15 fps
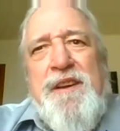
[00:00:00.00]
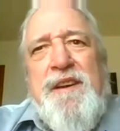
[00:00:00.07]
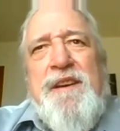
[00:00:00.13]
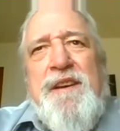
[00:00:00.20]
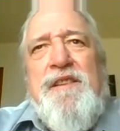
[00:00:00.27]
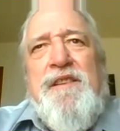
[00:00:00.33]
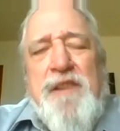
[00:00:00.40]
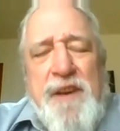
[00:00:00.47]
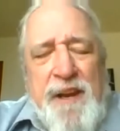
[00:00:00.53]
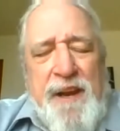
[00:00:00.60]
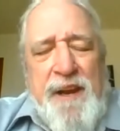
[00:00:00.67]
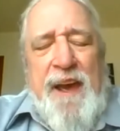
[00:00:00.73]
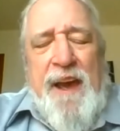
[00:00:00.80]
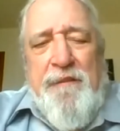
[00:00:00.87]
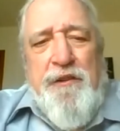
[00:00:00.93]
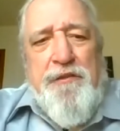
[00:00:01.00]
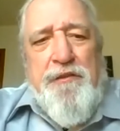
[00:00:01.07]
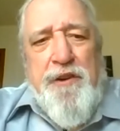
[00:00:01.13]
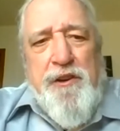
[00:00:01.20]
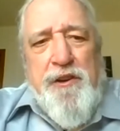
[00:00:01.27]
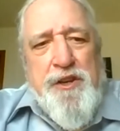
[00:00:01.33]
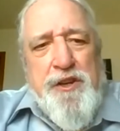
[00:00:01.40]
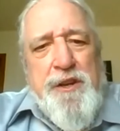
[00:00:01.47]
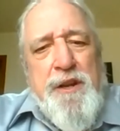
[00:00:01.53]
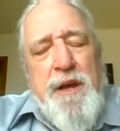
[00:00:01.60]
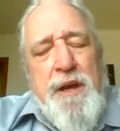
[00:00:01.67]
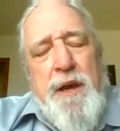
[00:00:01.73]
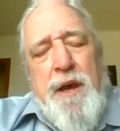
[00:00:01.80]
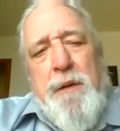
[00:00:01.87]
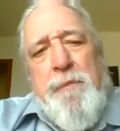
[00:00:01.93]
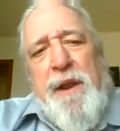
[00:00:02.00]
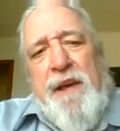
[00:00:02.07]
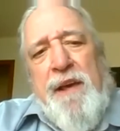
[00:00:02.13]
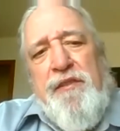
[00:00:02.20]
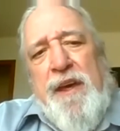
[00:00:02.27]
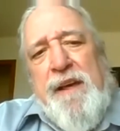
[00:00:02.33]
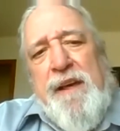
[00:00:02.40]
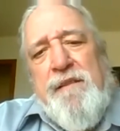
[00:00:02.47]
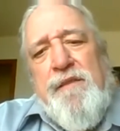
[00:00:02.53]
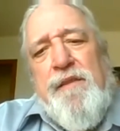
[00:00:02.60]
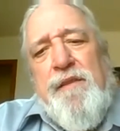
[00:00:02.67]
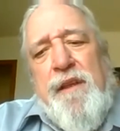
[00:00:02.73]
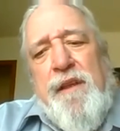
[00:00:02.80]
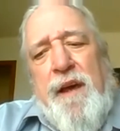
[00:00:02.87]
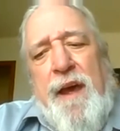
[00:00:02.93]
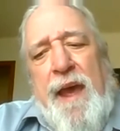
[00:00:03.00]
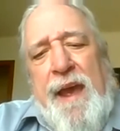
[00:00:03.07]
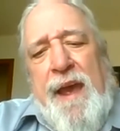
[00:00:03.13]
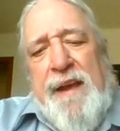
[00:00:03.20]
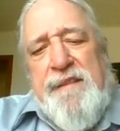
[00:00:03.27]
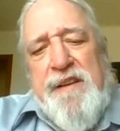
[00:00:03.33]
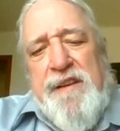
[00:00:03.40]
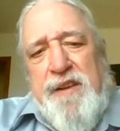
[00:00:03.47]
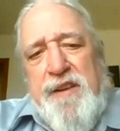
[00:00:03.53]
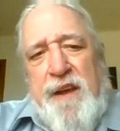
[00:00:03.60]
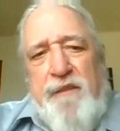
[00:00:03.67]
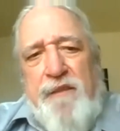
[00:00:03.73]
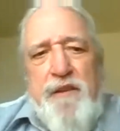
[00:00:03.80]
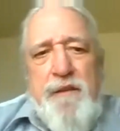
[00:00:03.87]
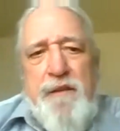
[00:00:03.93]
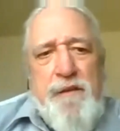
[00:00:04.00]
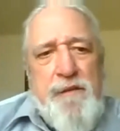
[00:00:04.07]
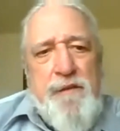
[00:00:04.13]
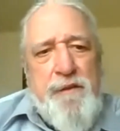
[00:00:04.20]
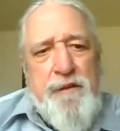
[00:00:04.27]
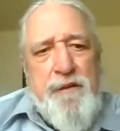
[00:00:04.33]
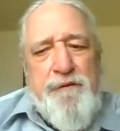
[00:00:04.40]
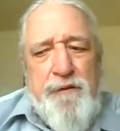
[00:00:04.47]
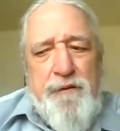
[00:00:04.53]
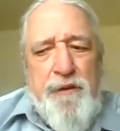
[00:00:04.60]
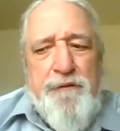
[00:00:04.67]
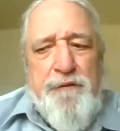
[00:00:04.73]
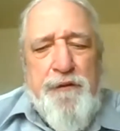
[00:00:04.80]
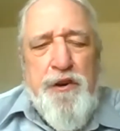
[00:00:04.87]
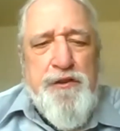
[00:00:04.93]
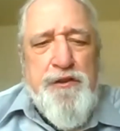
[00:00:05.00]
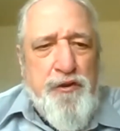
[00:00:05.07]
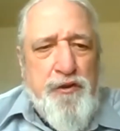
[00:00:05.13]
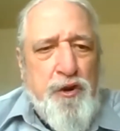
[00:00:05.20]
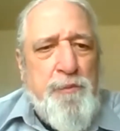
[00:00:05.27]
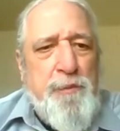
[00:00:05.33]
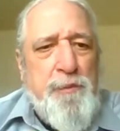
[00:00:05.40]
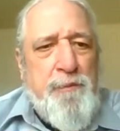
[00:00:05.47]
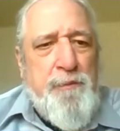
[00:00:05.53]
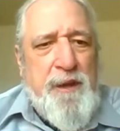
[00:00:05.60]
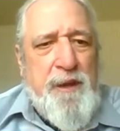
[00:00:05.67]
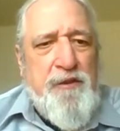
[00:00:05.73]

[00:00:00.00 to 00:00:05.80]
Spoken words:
you're going to have attrition. But I think, as I said, the first group is